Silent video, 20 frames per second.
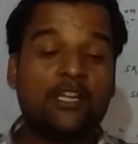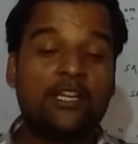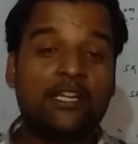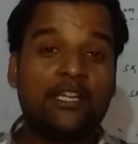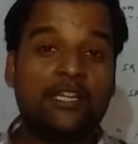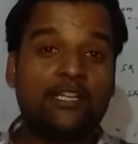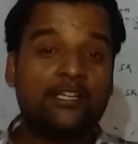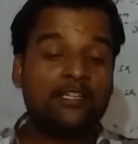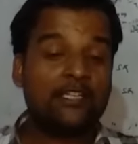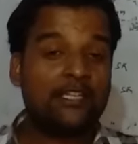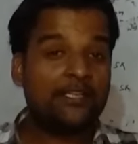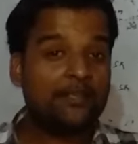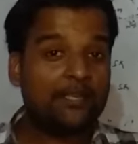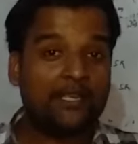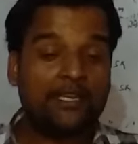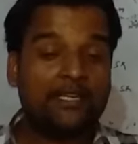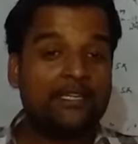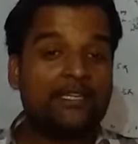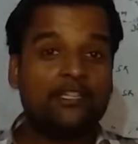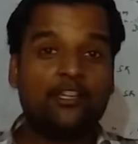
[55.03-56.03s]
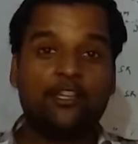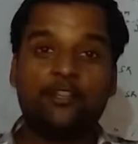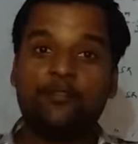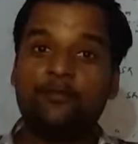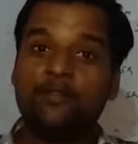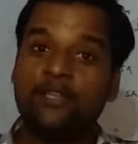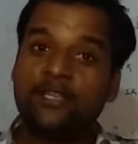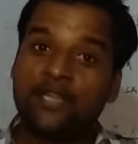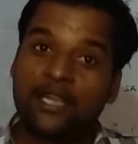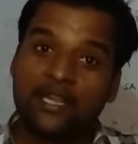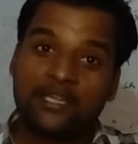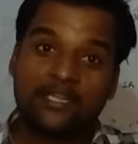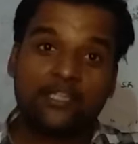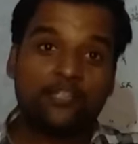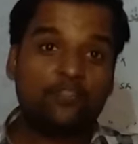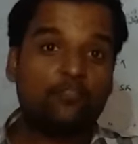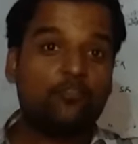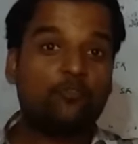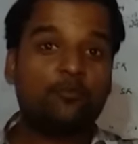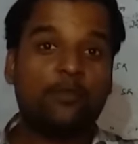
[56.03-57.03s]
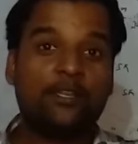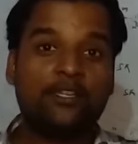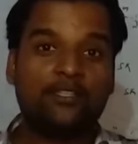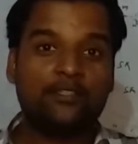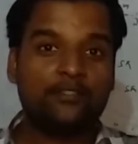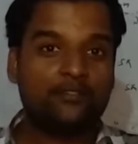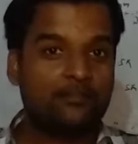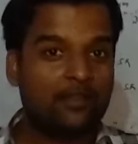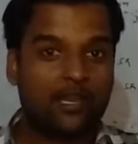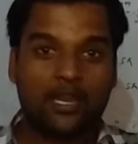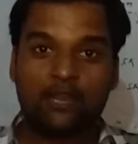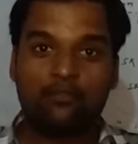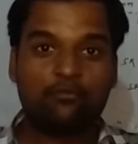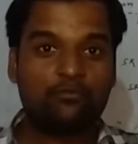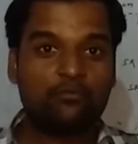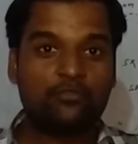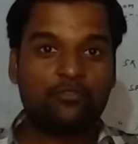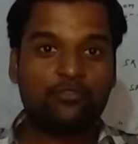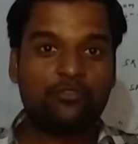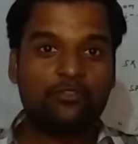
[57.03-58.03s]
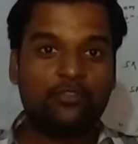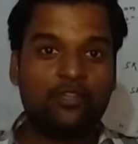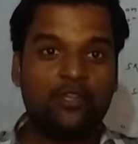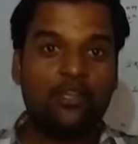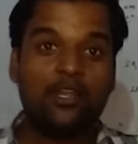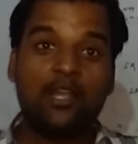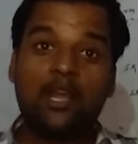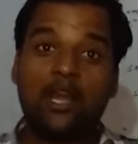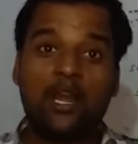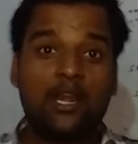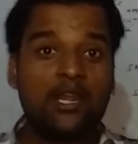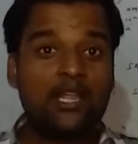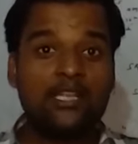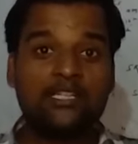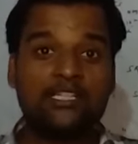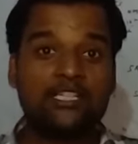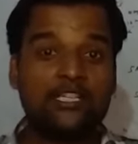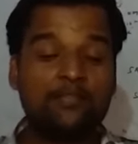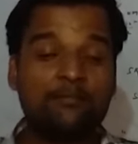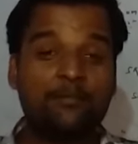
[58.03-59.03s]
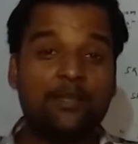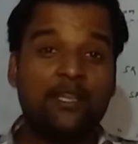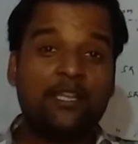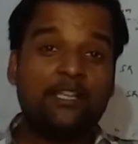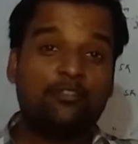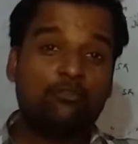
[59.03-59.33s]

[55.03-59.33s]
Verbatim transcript: and then in the evening I return to my house and I sleep.